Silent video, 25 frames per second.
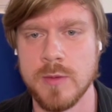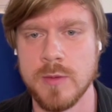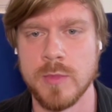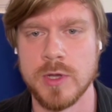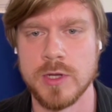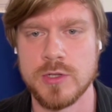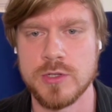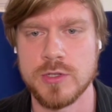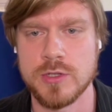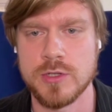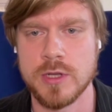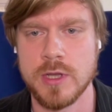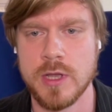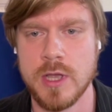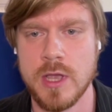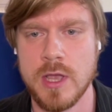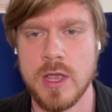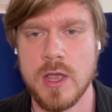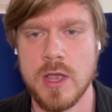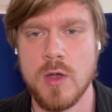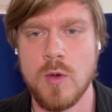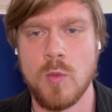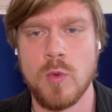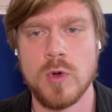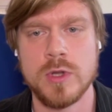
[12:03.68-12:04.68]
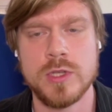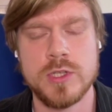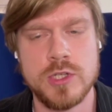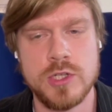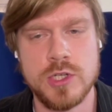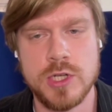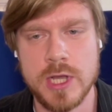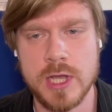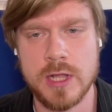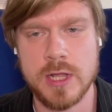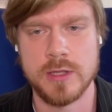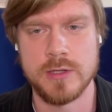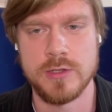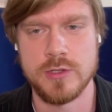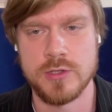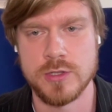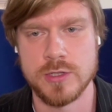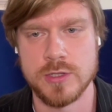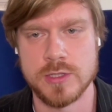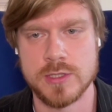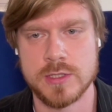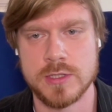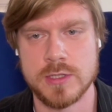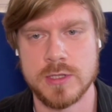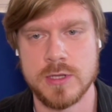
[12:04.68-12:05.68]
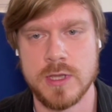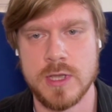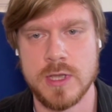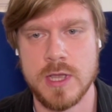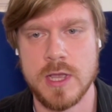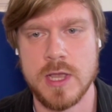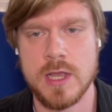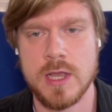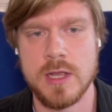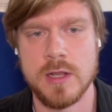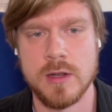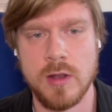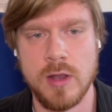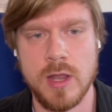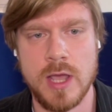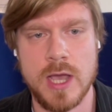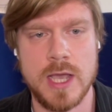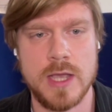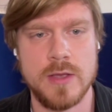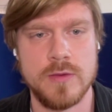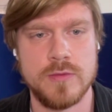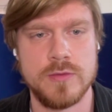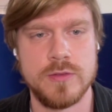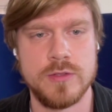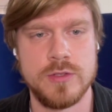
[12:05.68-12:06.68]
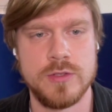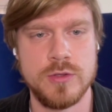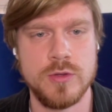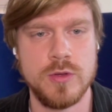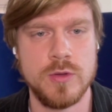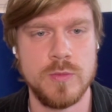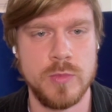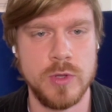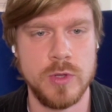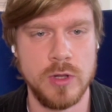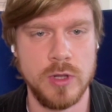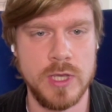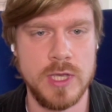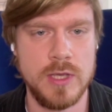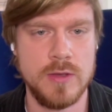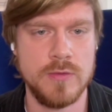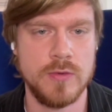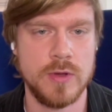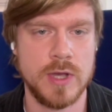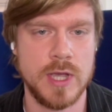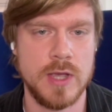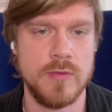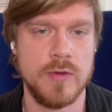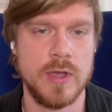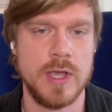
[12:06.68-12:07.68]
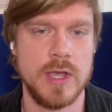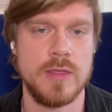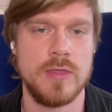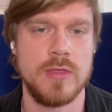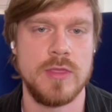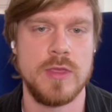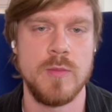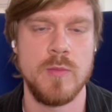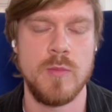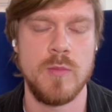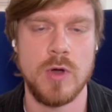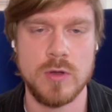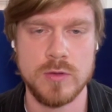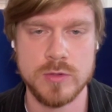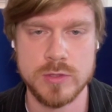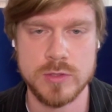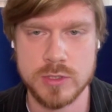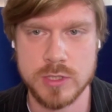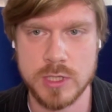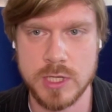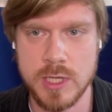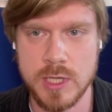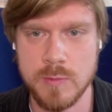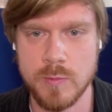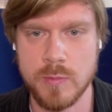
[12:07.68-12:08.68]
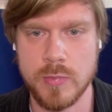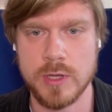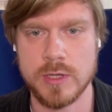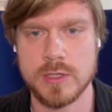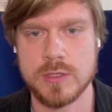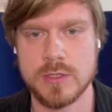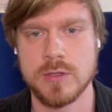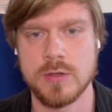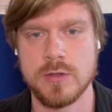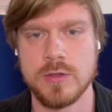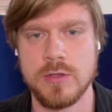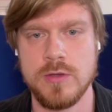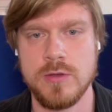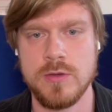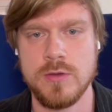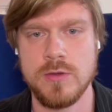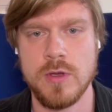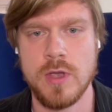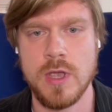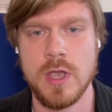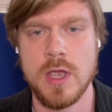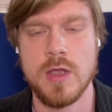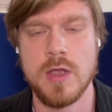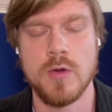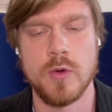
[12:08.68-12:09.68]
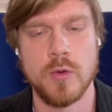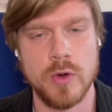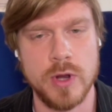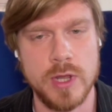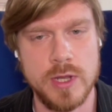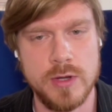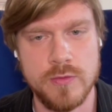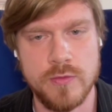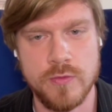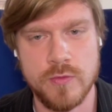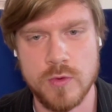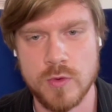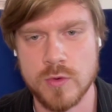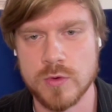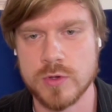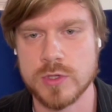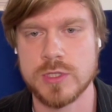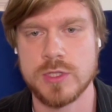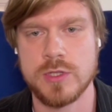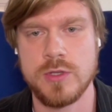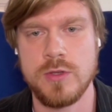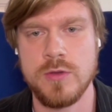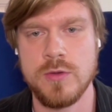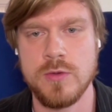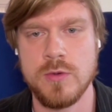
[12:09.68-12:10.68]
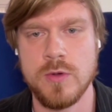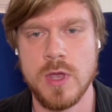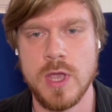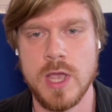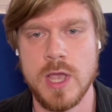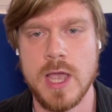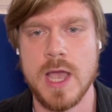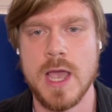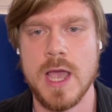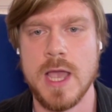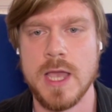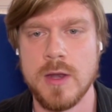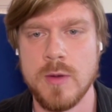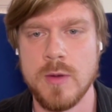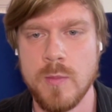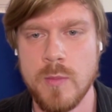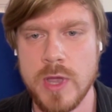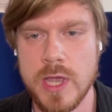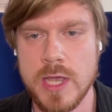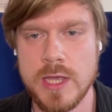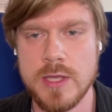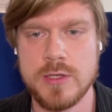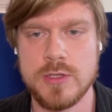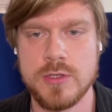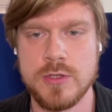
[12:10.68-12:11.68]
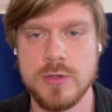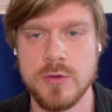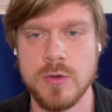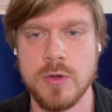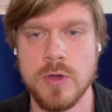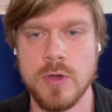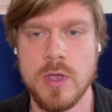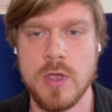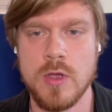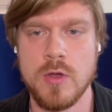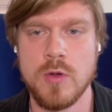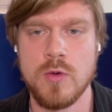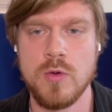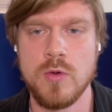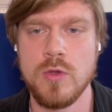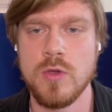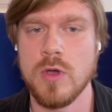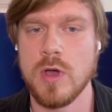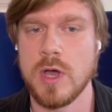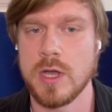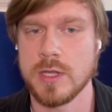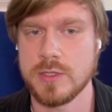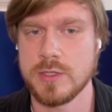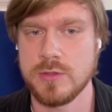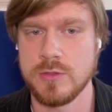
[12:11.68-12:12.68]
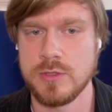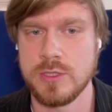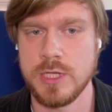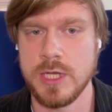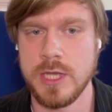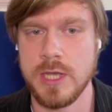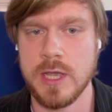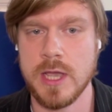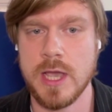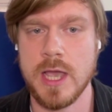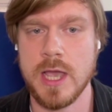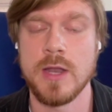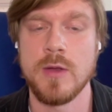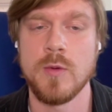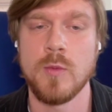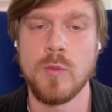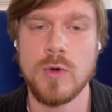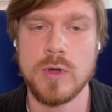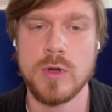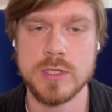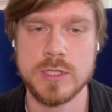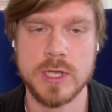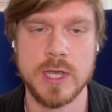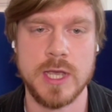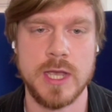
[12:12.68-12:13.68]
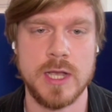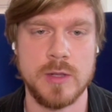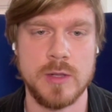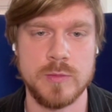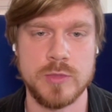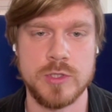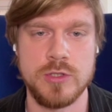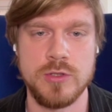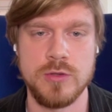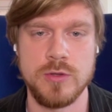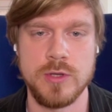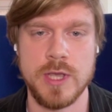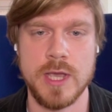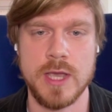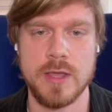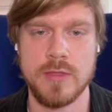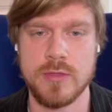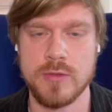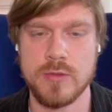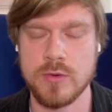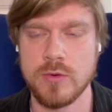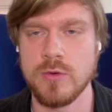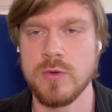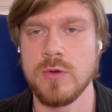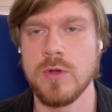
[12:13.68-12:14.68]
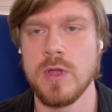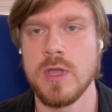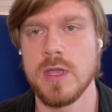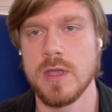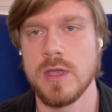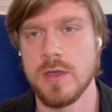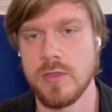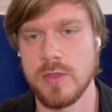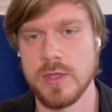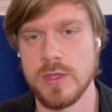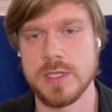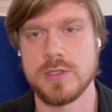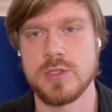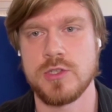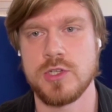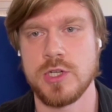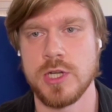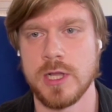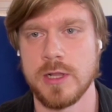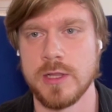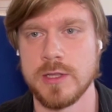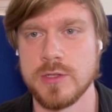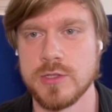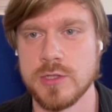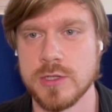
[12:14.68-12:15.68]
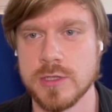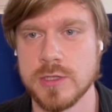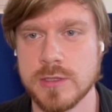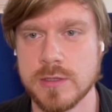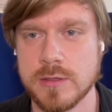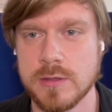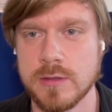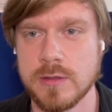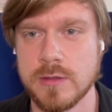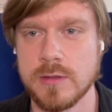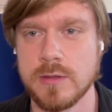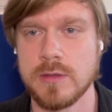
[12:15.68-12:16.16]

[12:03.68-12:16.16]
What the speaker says: image. What challenges in life do you believe have had the most impact on you, reinforced you, and made you who you are today? And what helped you get through these challenges?